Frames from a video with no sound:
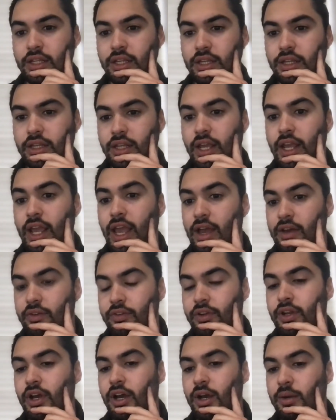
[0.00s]
They have
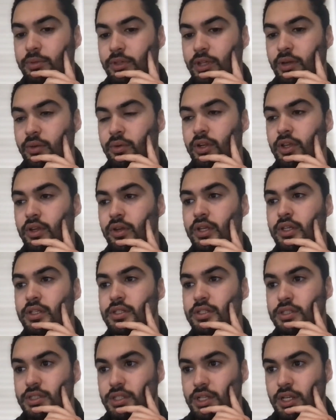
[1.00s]
an update where you can
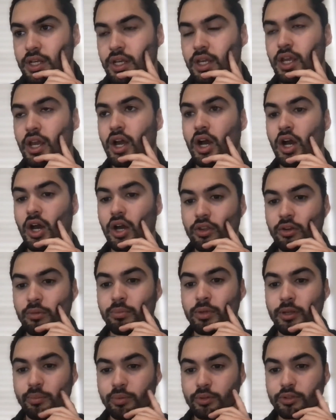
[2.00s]
see other
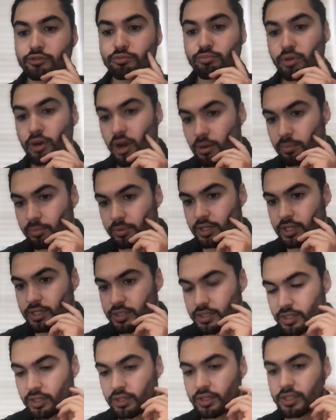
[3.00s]
people's properties
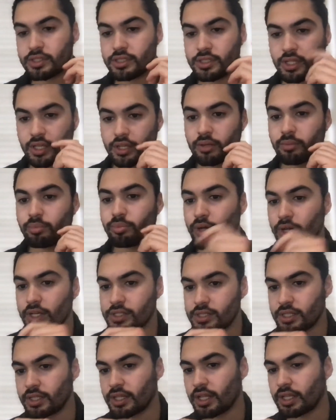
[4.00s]
and you can see the
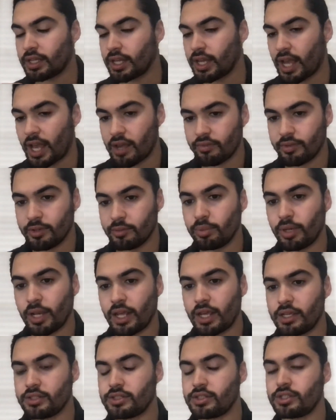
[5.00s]
pricing that they have in
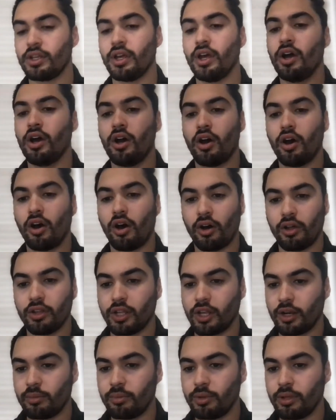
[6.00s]
place on the
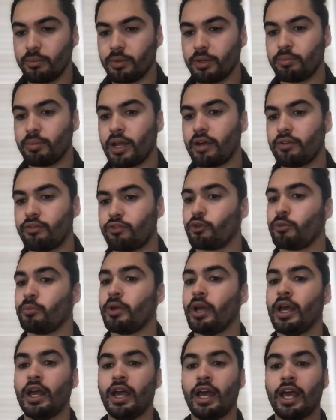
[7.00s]
Airbnb platform.
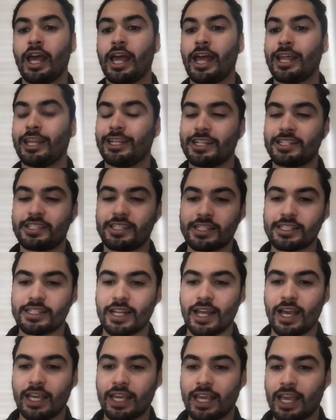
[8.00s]
This is
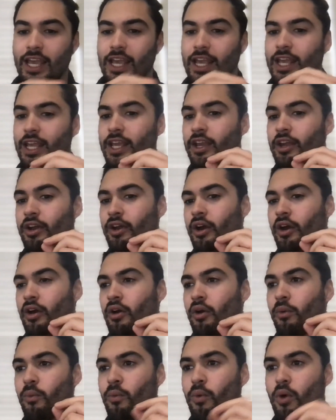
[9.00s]
like a
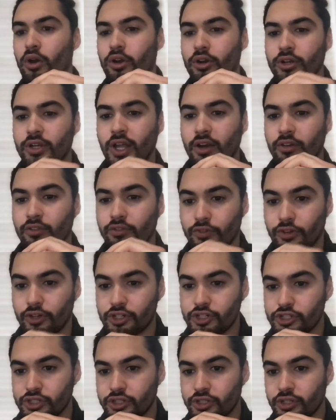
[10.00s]
watered down
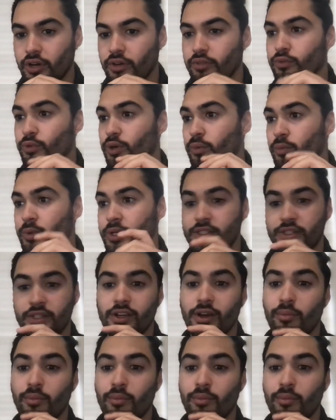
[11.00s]
version of what we see on